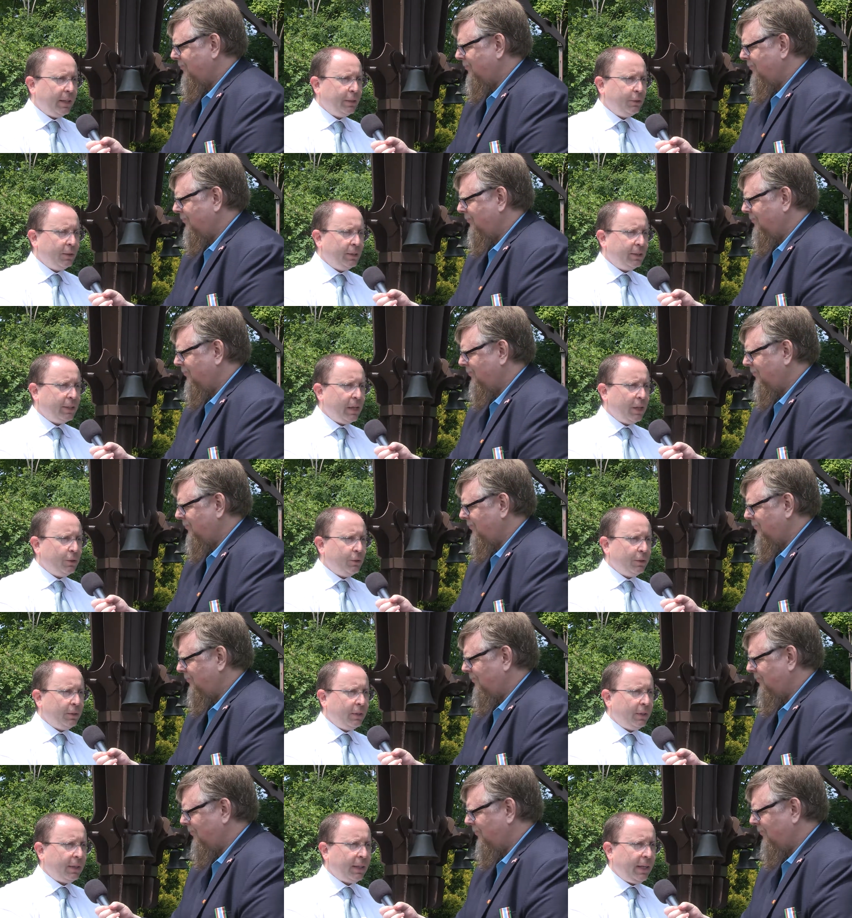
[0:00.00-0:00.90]
Speaker 1: hundred
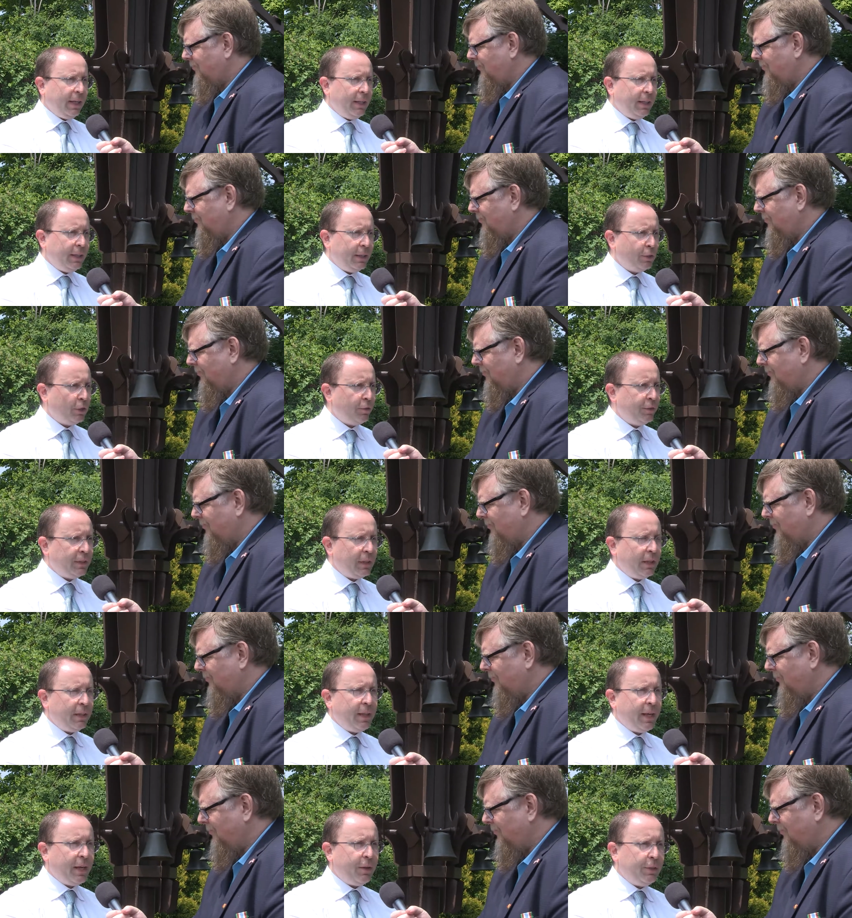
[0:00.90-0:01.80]
thousand Canadians of
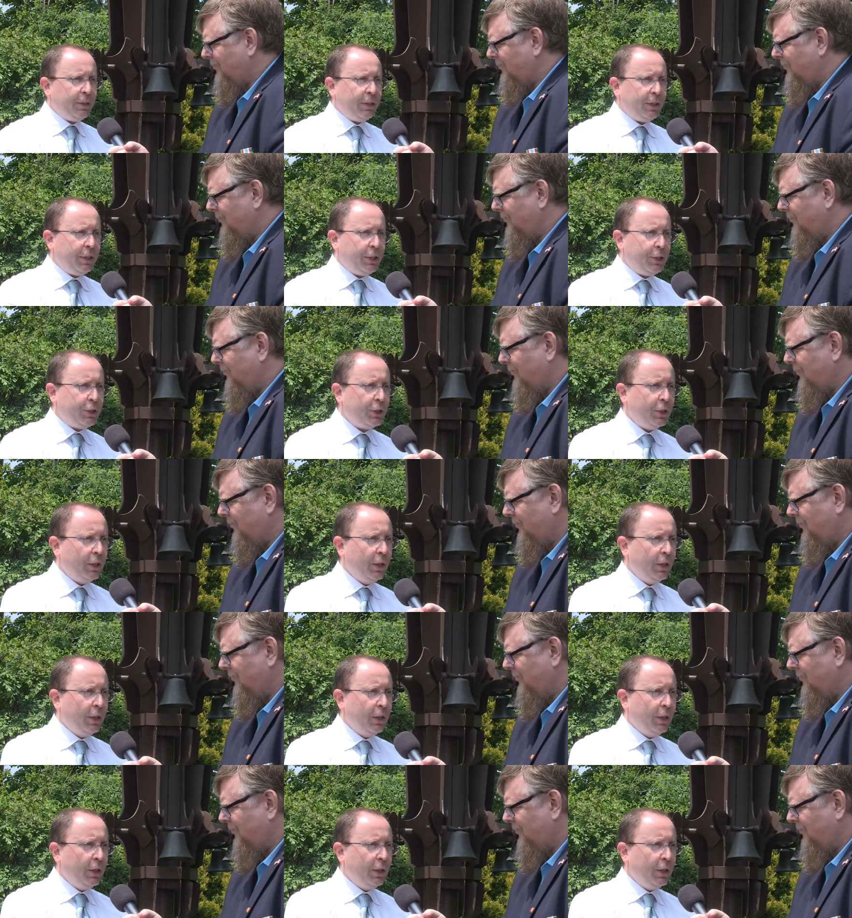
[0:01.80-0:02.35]
Italian heritage.